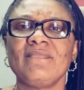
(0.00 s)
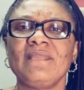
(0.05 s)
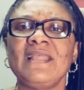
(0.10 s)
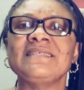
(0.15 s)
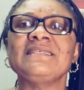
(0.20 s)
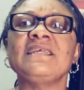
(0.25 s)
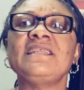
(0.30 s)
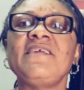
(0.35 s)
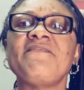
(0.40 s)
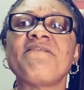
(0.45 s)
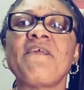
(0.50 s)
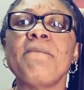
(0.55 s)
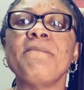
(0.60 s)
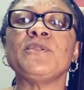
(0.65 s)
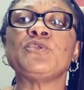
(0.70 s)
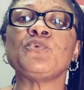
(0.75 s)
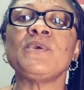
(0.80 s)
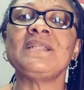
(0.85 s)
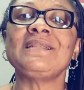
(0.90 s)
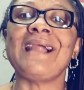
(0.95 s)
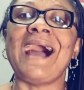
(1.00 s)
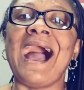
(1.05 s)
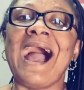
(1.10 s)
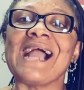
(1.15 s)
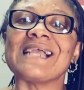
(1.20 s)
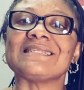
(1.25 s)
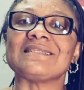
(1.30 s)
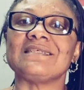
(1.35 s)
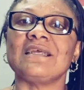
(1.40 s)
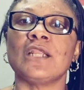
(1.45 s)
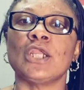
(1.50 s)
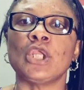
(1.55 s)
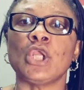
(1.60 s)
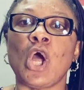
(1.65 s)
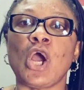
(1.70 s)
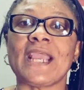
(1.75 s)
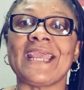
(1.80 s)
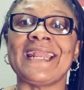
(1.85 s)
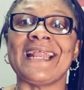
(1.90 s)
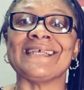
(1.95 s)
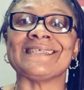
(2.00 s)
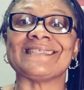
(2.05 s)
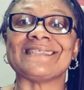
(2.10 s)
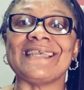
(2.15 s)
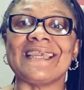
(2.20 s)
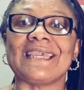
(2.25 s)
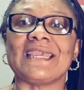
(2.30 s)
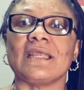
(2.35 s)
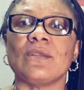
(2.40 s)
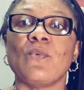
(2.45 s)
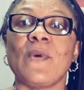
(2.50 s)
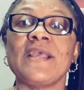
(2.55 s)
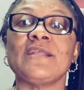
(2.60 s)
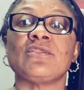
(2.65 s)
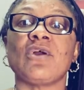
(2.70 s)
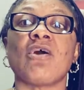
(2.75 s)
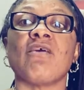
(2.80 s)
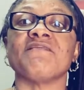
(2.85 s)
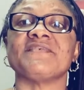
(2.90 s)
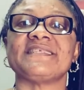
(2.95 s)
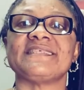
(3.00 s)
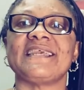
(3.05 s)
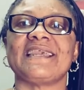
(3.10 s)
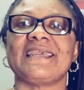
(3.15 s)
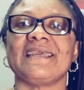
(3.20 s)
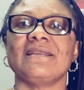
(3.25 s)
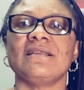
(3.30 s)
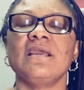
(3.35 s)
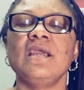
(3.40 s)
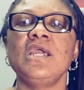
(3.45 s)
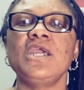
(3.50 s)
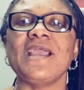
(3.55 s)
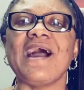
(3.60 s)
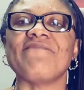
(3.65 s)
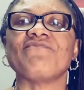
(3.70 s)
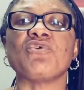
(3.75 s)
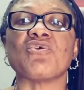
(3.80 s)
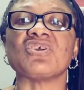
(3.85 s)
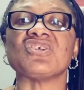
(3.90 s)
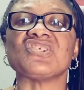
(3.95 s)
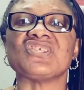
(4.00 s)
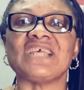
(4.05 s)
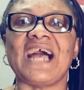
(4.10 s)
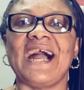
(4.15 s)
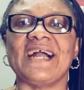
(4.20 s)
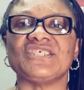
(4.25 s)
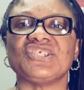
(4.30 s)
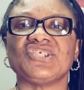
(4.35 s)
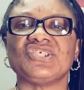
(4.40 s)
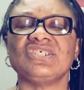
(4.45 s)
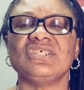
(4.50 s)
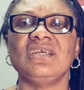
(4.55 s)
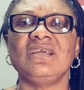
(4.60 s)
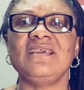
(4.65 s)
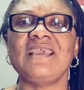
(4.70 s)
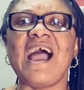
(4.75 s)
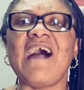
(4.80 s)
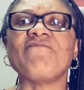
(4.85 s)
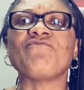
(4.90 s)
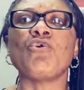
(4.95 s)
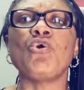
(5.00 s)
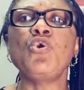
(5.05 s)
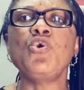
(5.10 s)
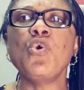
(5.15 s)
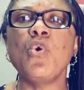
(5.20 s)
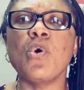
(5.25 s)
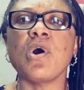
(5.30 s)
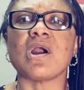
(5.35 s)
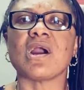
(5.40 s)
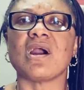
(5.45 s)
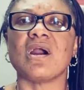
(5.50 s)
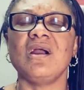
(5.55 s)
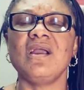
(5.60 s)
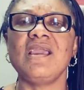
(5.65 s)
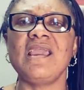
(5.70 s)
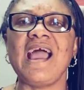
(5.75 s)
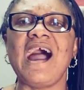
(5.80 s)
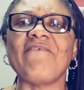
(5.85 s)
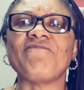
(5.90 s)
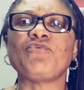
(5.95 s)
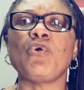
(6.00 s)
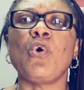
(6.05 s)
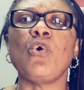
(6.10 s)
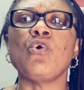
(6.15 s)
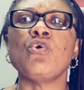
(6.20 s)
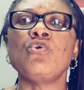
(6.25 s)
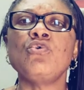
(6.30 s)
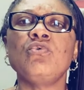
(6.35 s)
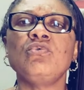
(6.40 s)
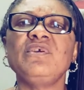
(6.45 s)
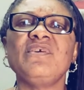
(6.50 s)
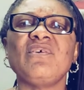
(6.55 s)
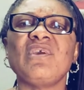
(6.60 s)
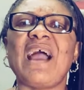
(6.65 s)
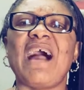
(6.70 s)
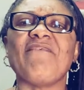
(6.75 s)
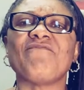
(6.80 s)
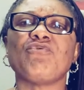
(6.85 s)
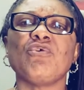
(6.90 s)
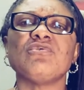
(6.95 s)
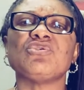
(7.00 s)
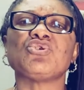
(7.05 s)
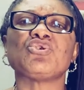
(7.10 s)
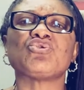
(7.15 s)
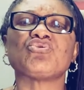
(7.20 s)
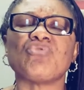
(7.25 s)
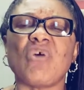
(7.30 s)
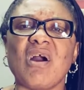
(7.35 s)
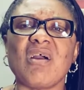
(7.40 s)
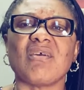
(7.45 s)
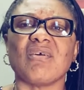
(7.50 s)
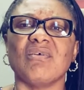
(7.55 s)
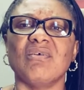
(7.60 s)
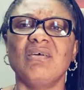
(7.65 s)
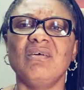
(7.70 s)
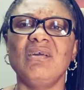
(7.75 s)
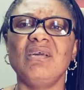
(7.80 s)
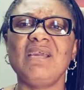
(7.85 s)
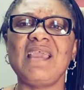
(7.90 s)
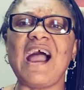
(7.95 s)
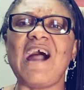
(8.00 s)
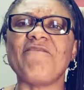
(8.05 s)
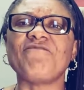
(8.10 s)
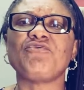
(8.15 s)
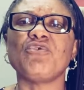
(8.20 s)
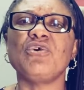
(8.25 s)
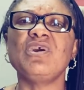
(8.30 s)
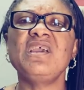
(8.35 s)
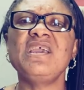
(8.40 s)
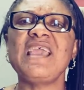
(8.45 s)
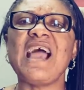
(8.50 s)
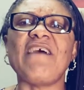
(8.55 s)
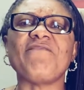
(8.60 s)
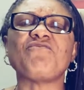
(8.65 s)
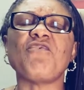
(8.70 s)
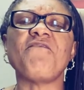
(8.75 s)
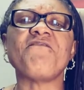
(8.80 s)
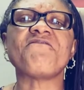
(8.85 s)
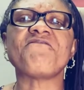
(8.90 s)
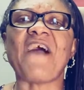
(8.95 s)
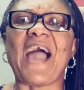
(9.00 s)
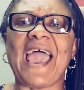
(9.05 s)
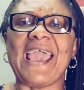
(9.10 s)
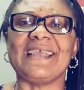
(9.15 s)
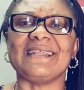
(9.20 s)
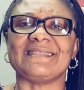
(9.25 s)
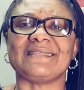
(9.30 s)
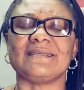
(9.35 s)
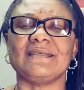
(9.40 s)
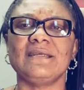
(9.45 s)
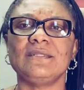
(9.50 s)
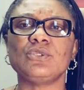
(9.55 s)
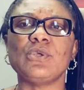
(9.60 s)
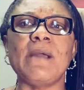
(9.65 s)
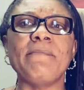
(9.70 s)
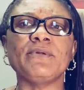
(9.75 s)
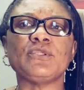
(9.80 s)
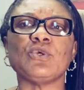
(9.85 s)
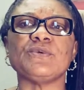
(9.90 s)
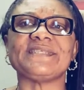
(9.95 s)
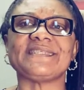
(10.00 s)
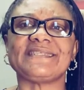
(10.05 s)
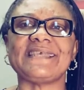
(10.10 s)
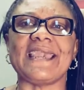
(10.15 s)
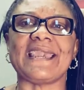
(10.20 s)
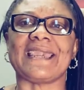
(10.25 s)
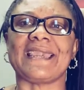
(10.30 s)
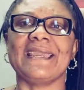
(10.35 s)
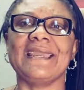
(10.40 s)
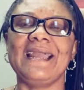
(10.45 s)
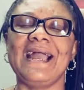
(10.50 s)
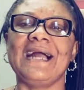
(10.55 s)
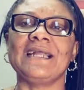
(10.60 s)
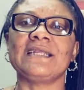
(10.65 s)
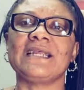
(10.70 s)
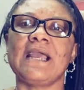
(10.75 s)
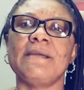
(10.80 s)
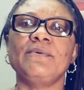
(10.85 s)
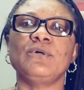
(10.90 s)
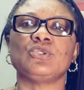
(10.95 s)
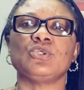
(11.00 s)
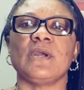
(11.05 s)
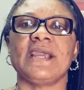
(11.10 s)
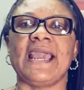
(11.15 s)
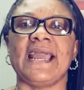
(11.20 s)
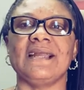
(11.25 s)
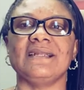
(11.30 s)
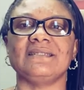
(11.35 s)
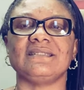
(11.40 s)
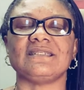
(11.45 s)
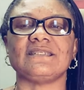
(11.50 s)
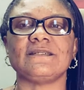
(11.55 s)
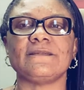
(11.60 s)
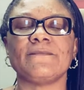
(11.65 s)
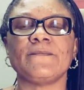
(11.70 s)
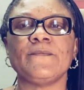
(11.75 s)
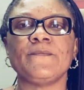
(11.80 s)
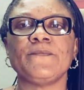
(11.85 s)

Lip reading: There's a difference between asking, knocking, and seeking. When you talk of seeking, you have to research. You have to look. You have to struggle. You have to fight to be able to seek and able to get.